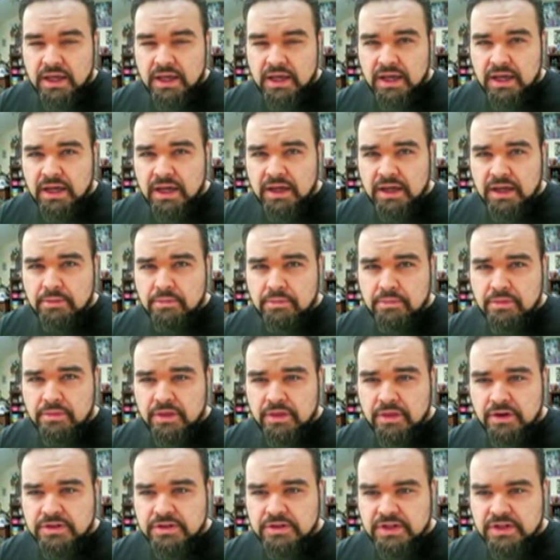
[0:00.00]

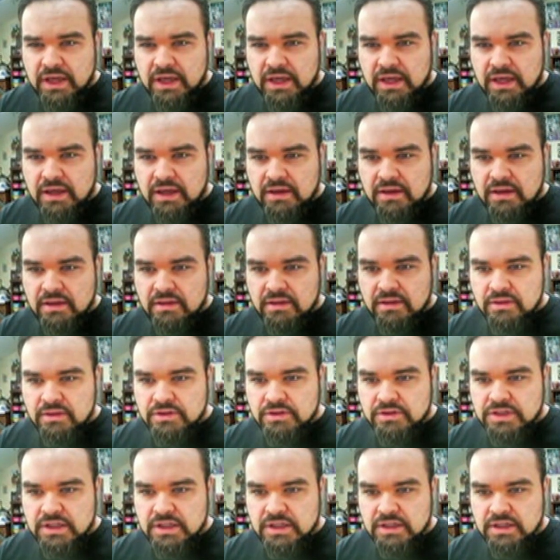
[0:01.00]
There's a
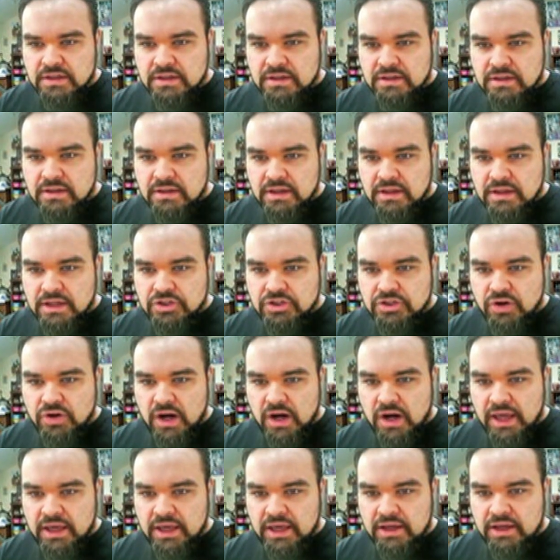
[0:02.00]

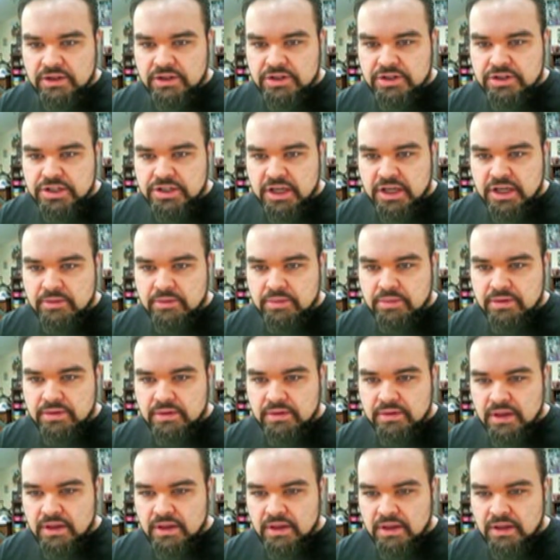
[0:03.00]
triangular shape
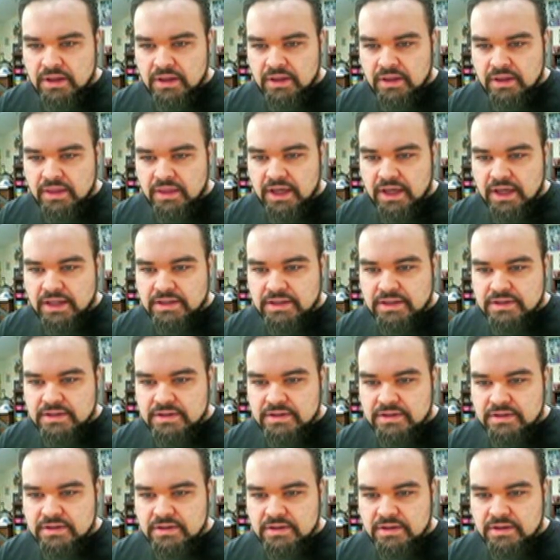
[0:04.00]

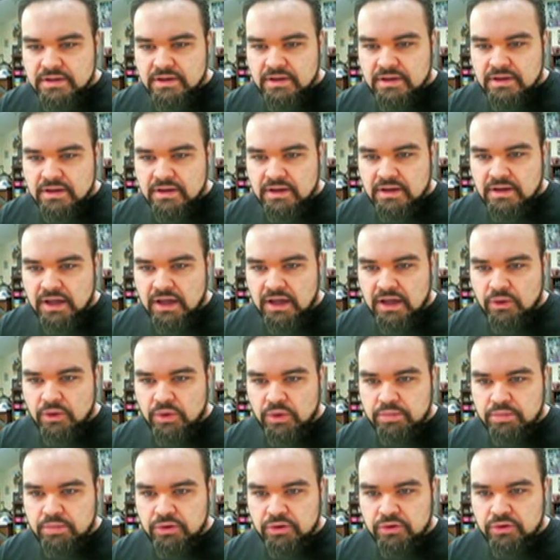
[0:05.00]
that's
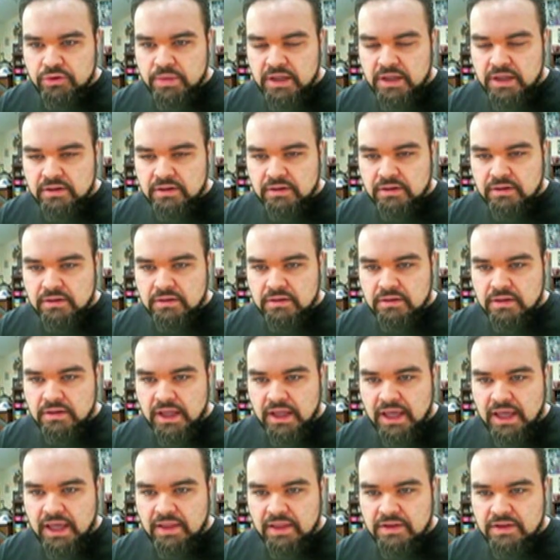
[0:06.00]
with Blue Beetle
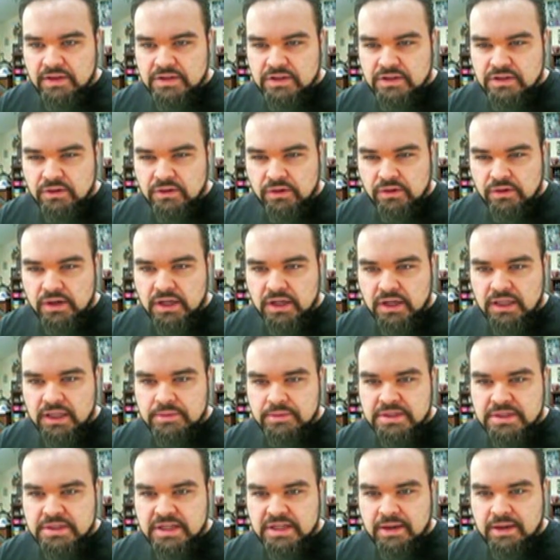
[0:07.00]
and the solar
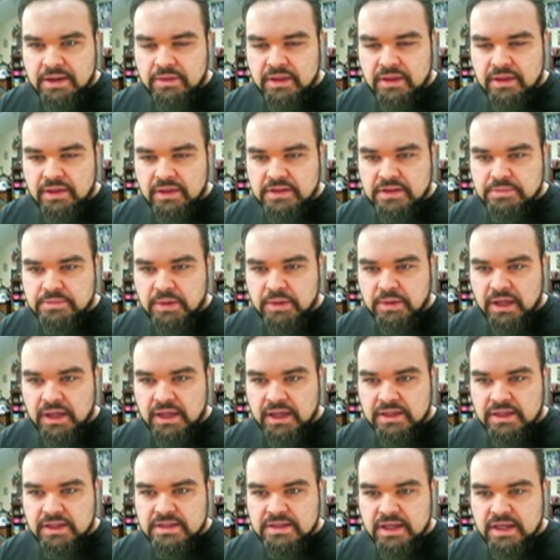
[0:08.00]
eclipse type thing that's
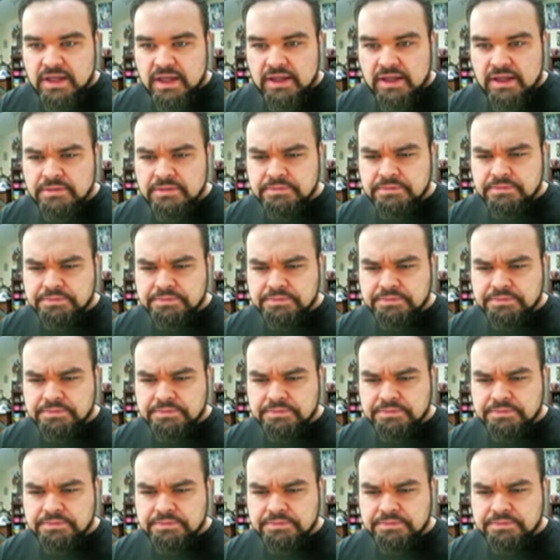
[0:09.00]
behind his head.